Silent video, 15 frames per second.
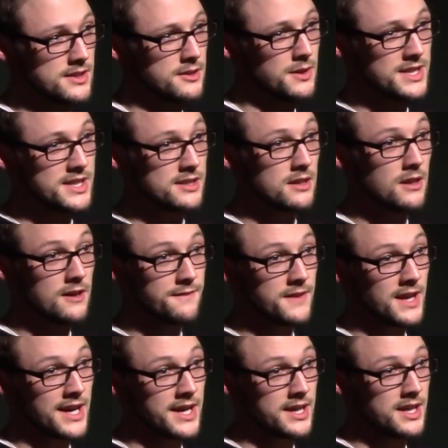you know, I did a lot of
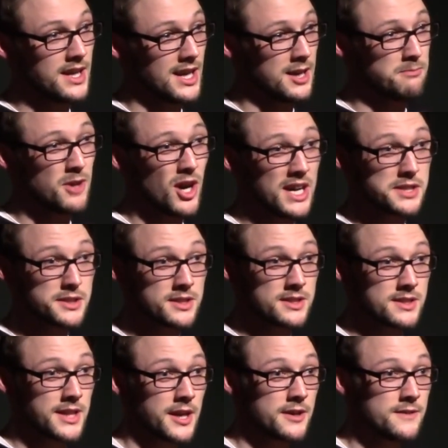flying, and I'm not actually
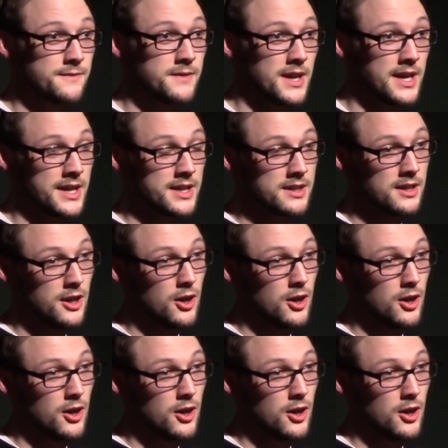scared of flying.